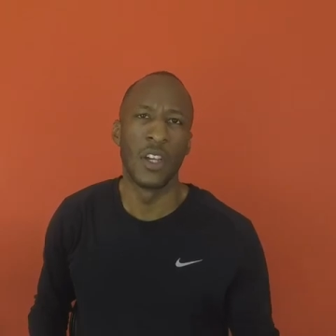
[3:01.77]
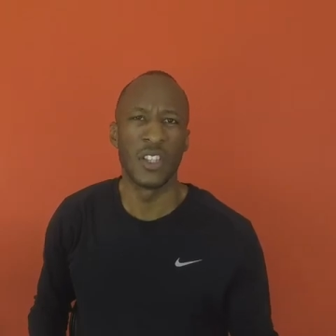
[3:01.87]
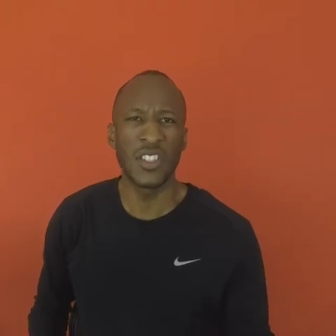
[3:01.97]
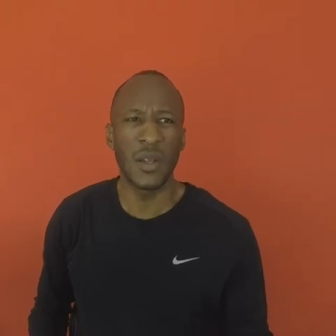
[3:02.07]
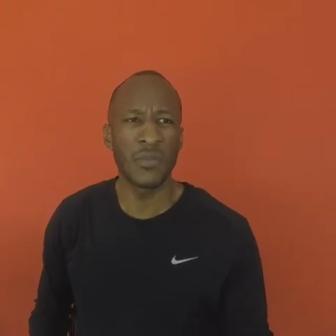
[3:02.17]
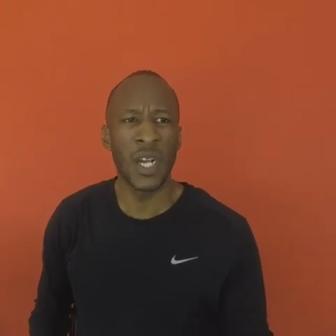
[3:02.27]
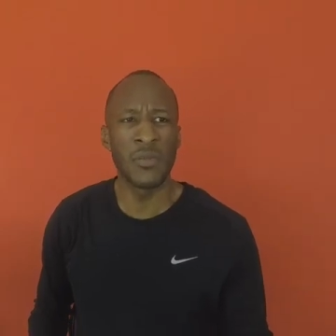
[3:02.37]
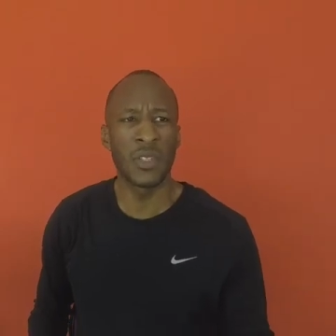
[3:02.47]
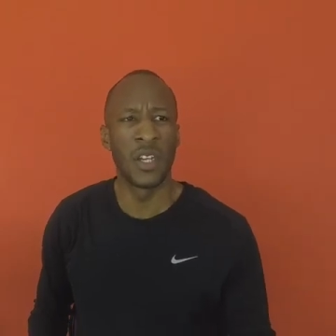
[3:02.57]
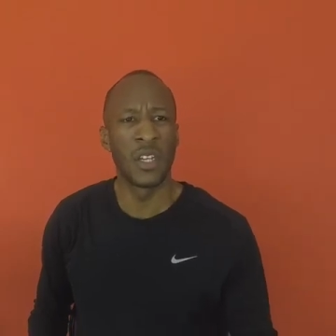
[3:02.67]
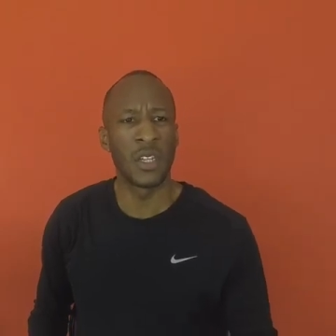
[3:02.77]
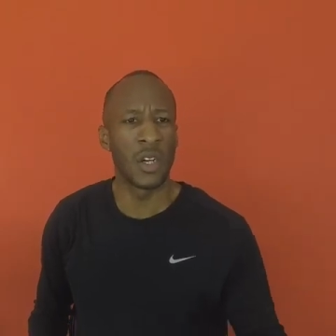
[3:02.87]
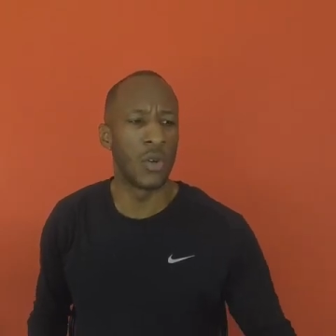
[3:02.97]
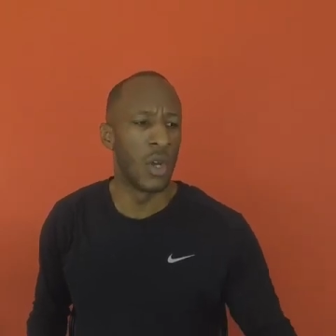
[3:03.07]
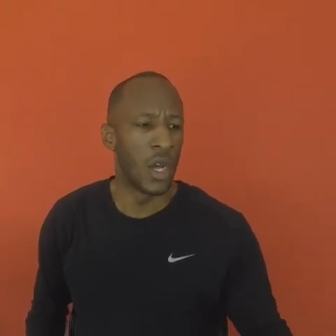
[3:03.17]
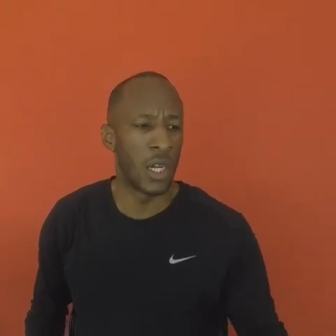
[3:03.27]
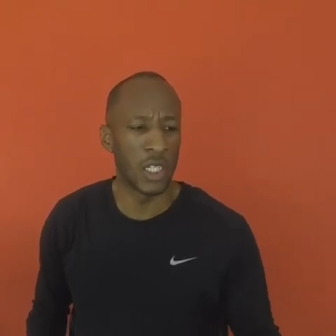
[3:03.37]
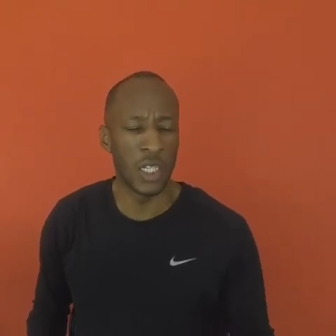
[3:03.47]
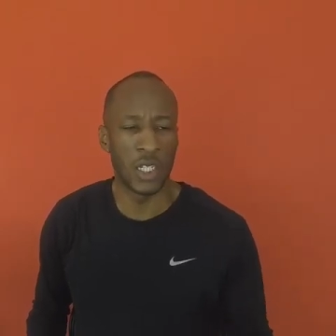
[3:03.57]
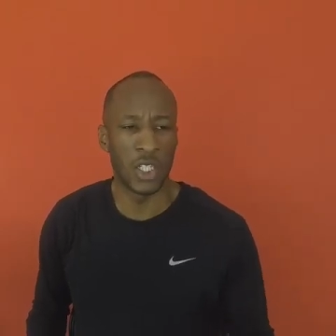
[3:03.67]
So sometimes,
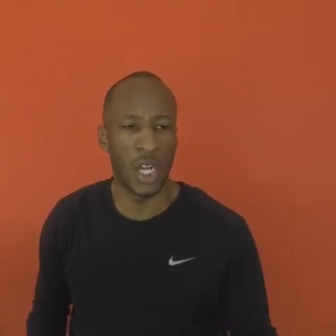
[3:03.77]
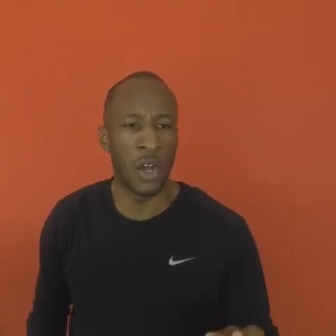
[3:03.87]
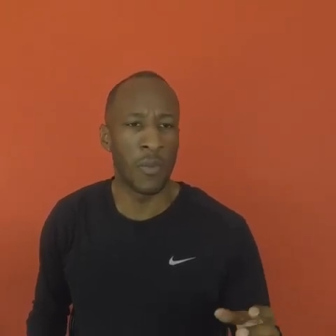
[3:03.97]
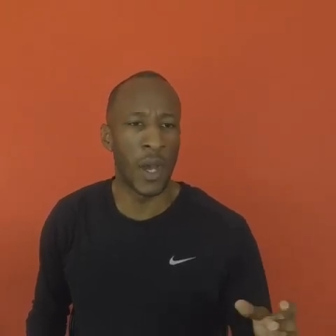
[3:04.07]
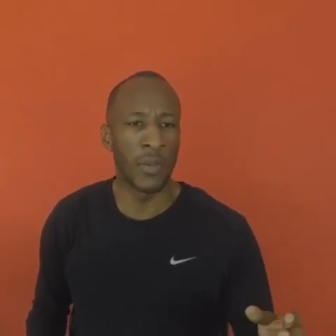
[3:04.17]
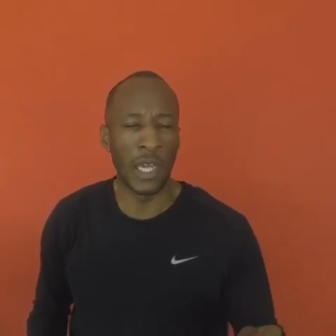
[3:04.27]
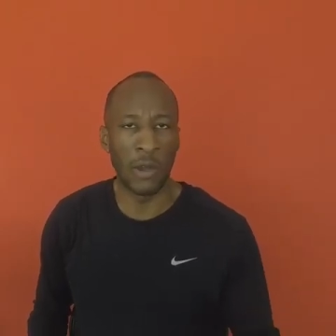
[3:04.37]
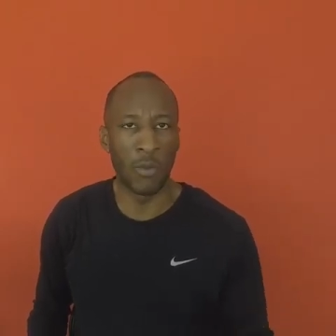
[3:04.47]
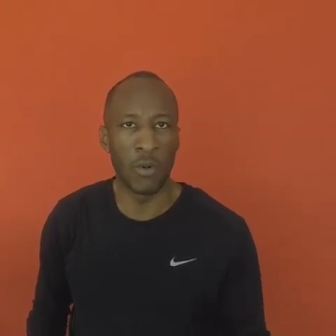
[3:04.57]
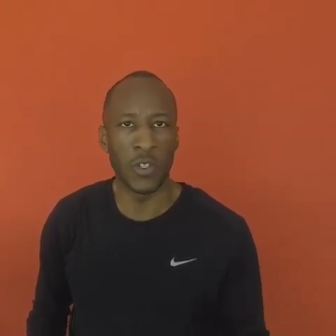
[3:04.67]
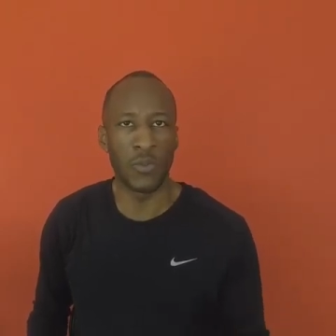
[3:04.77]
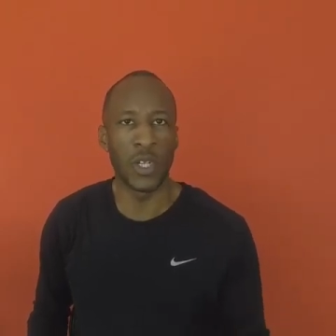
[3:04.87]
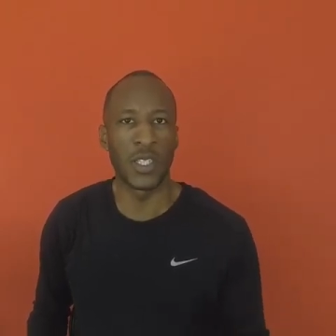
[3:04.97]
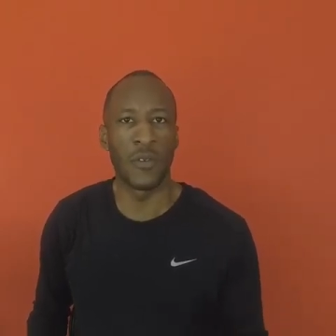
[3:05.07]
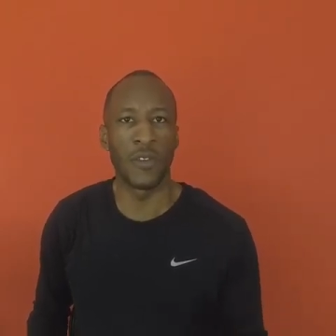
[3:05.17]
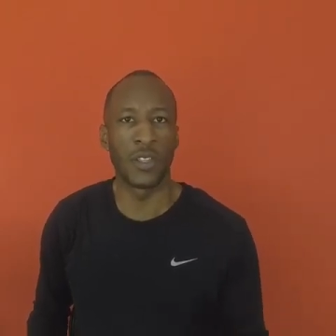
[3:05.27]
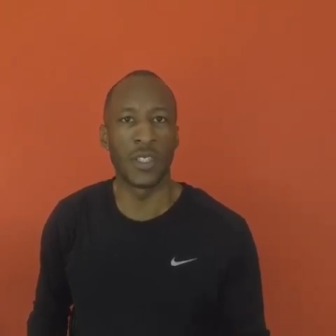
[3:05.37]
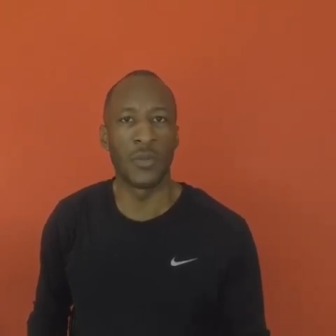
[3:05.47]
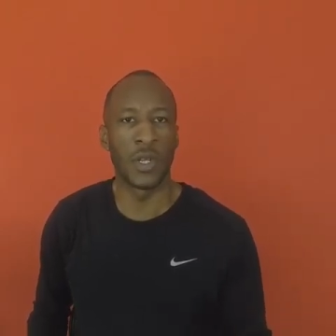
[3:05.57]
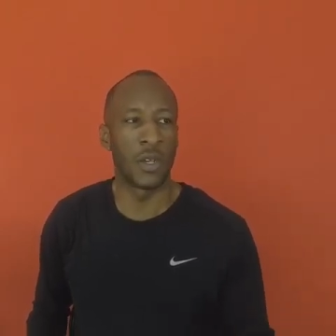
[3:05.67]
a child might be whispering something to
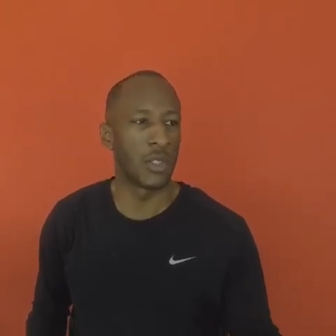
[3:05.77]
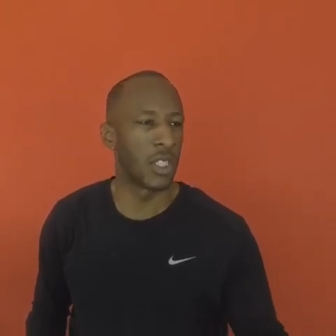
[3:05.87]
somebody else.